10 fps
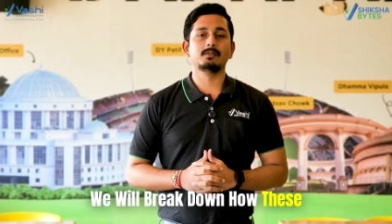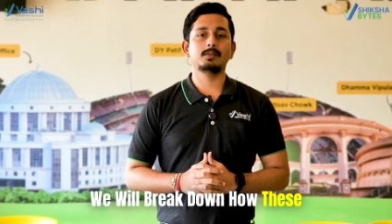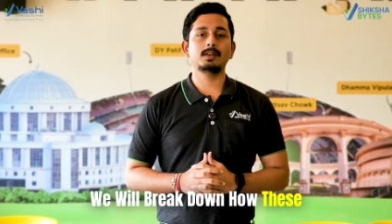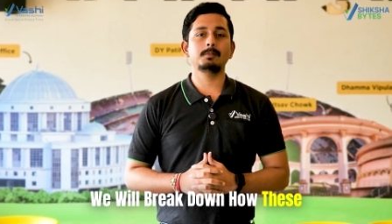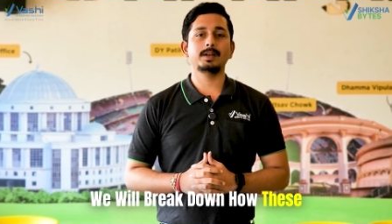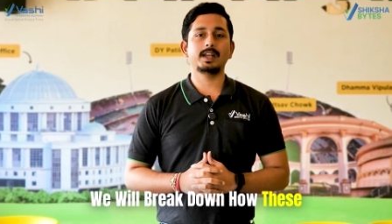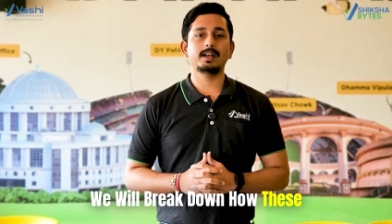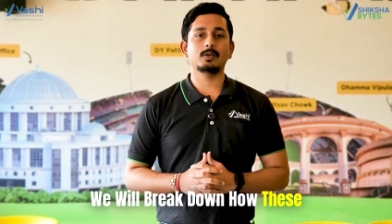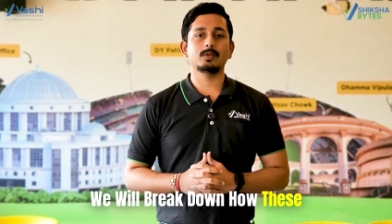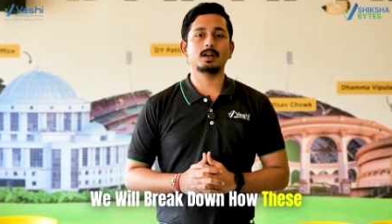We will break
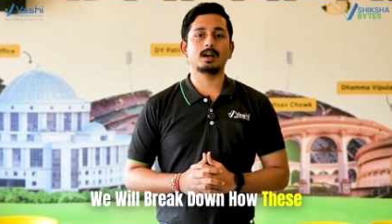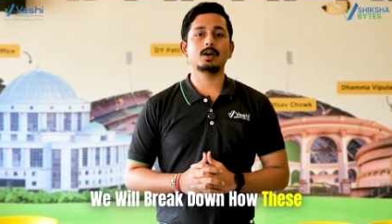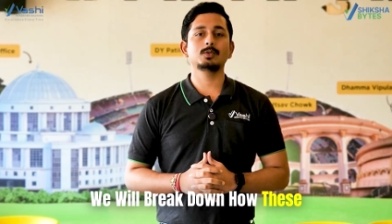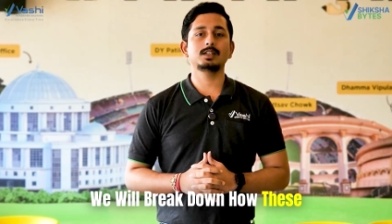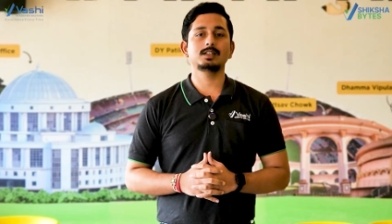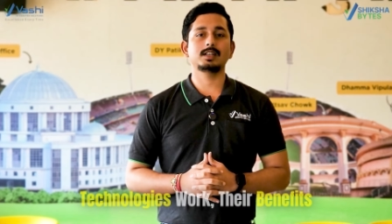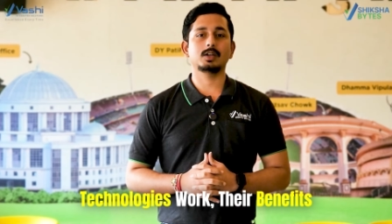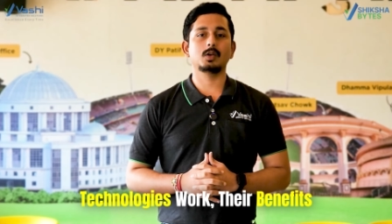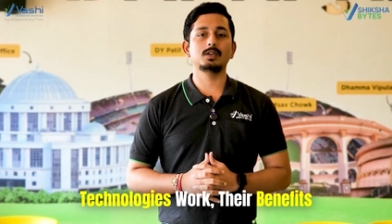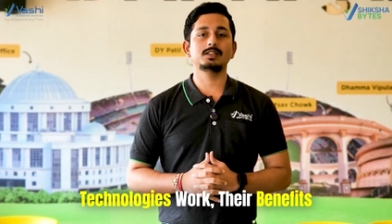down how these
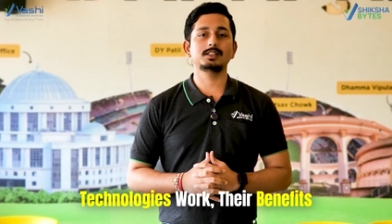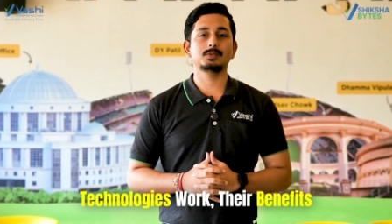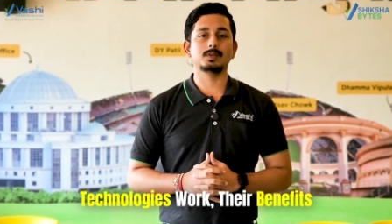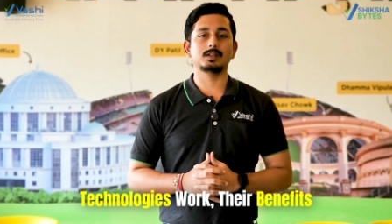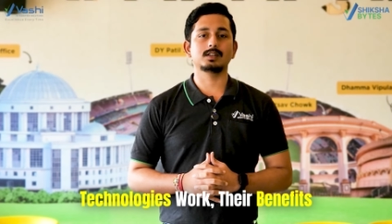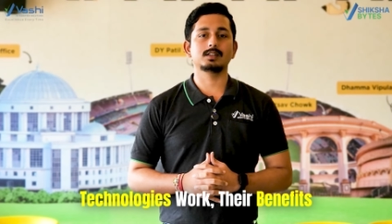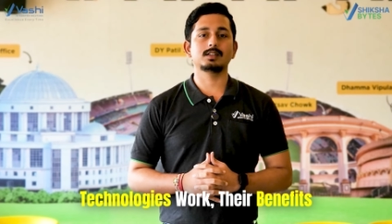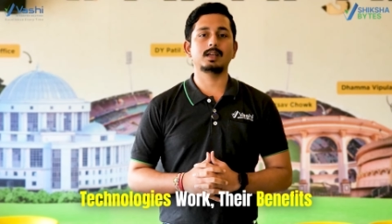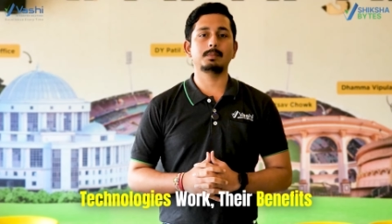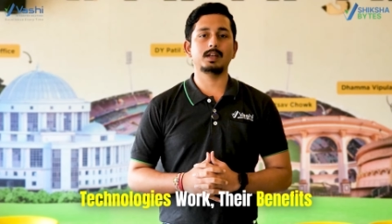technologies work,
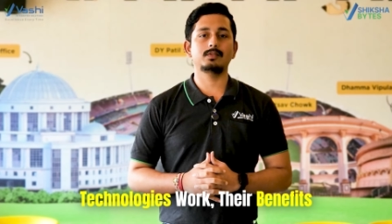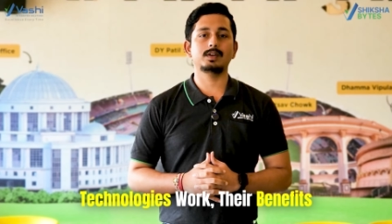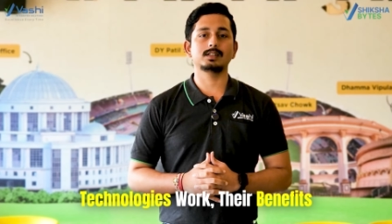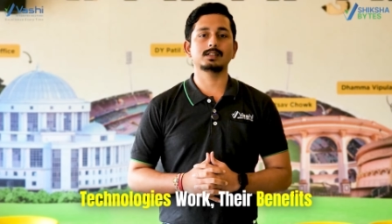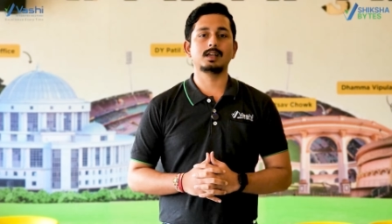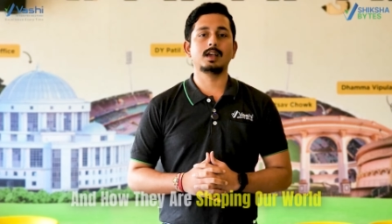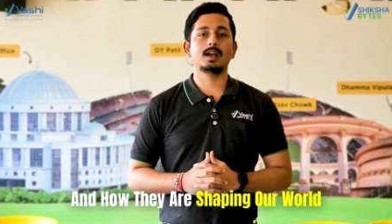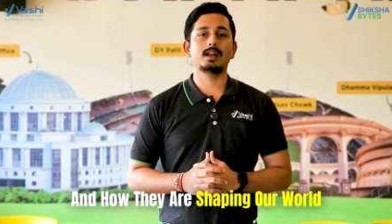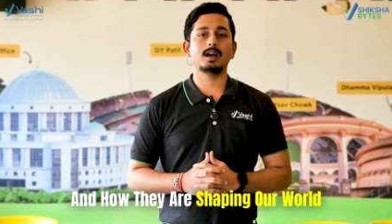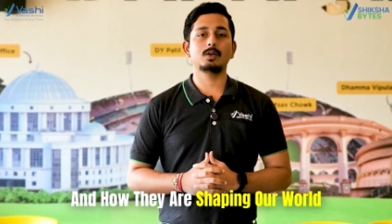their benefits,
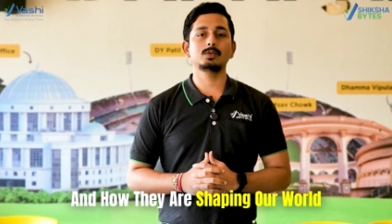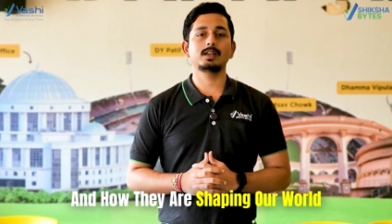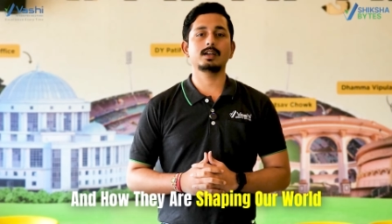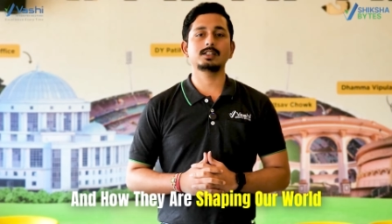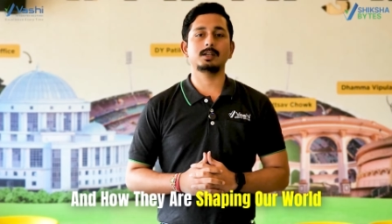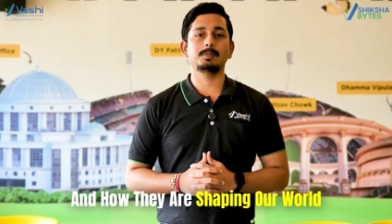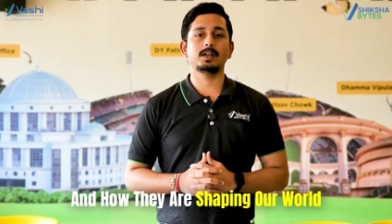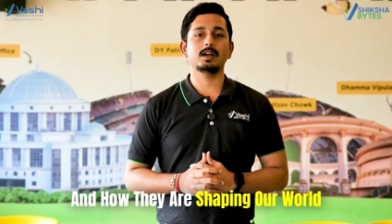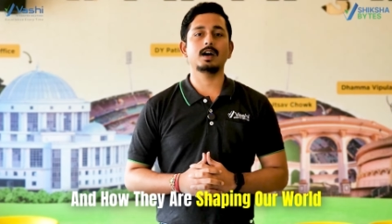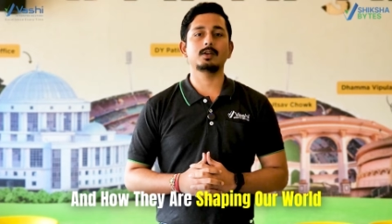and how they are
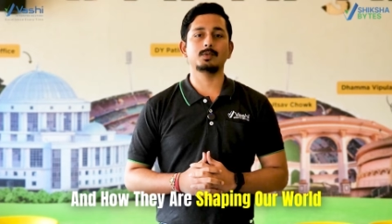shaping our